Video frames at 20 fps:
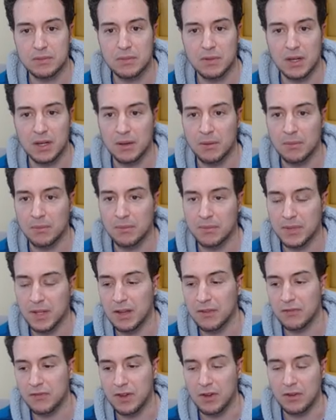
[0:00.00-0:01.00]
that
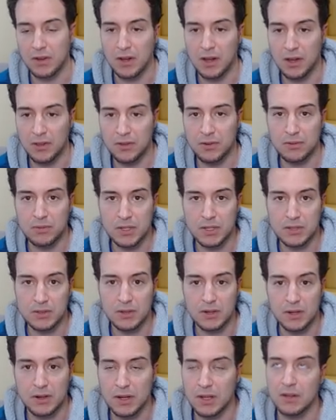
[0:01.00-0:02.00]
I've found in other research
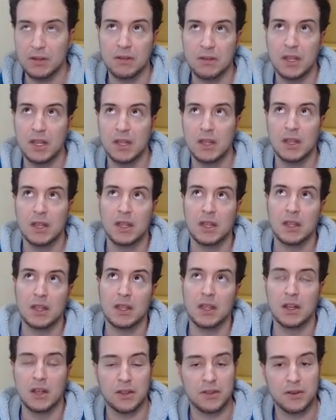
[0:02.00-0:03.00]
or in
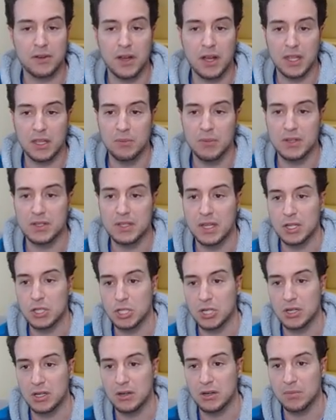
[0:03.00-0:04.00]
other
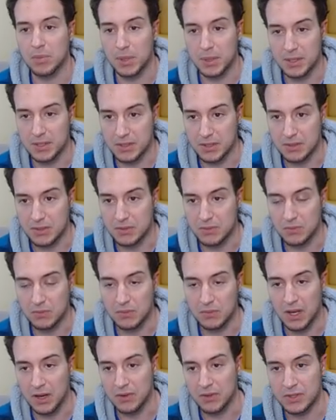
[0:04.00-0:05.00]
documentation, but this is
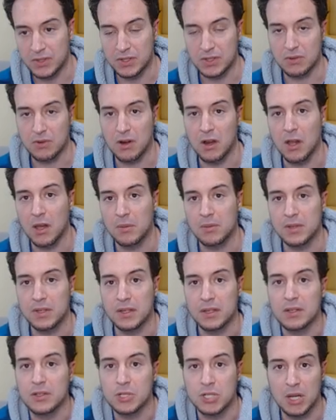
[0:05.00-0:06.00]
how it's described
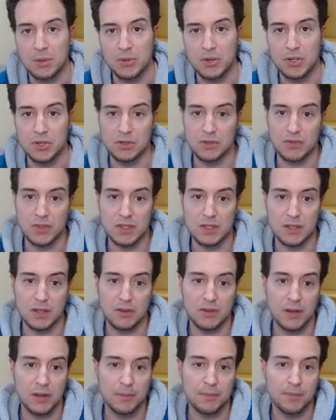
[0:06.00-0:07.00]
in Chapter 2 of
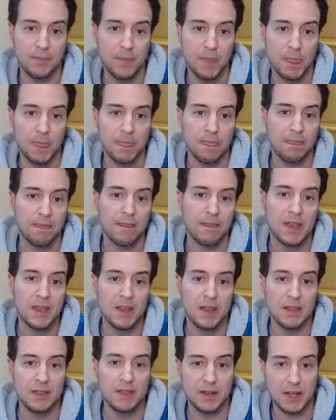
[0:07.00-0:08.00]
Accelerate.
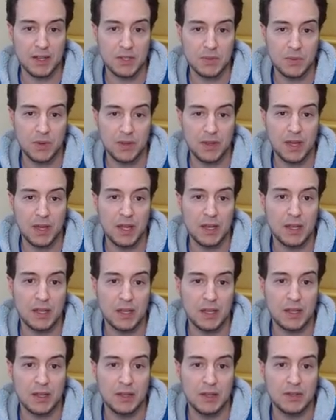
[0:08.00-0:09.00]
The next one then
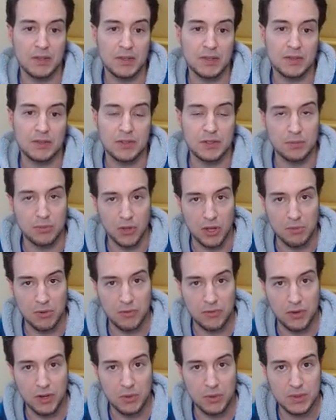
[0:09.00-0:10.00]
is
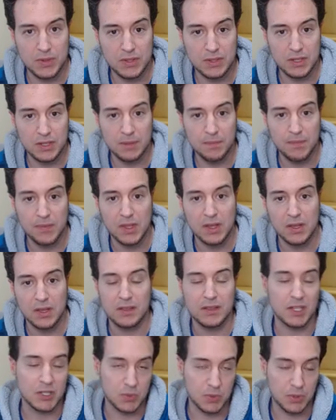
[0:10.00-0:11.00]
deployment frequency.
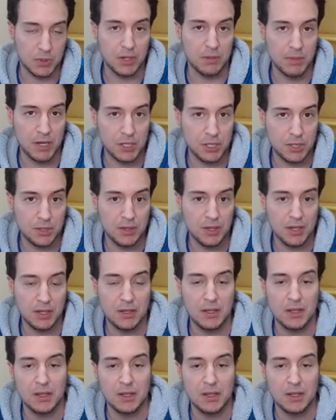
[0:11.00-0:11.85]
That's what they're measuring.